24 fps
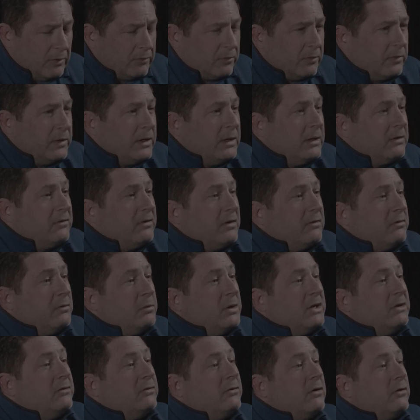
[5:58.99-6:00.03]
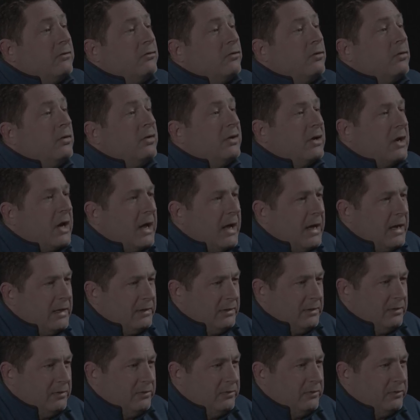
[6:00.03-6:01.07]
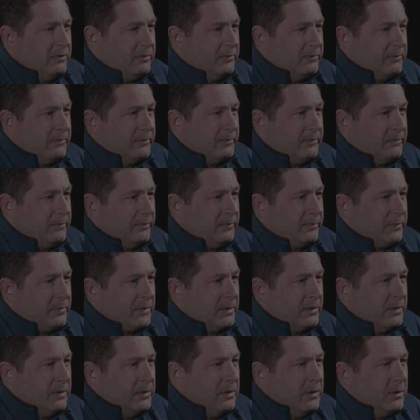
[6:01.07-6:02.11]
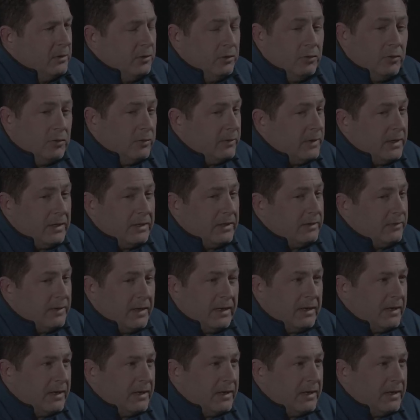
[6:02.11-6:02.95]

So then as everybody starts going to college, you know, they,